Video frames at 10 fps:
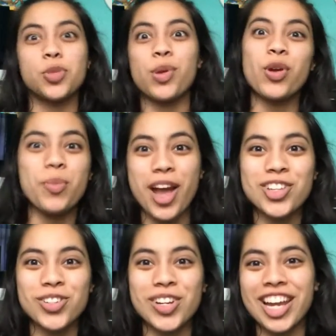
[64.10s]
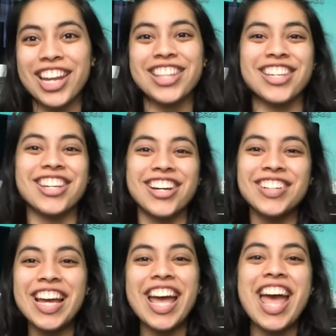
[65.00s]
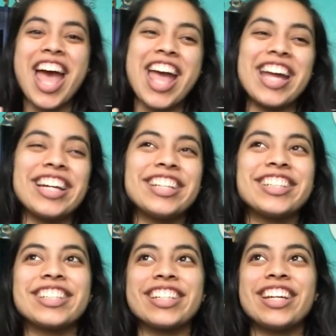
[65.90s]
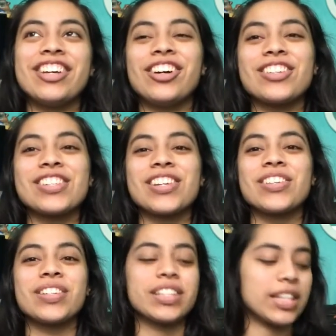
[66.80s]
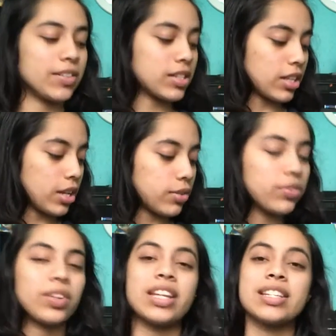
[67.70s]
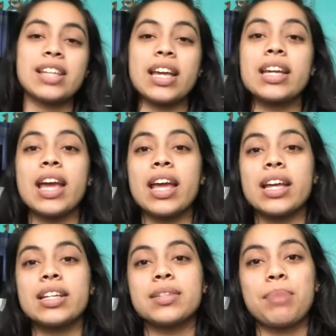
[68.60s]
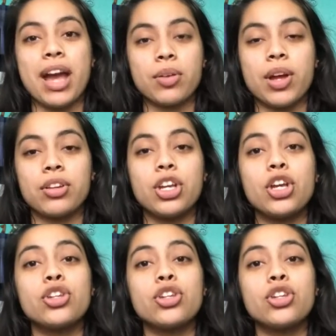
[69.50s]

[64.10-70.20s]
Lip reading: superhero backstory kind of thing, you know? And it also gives a lot of insight and background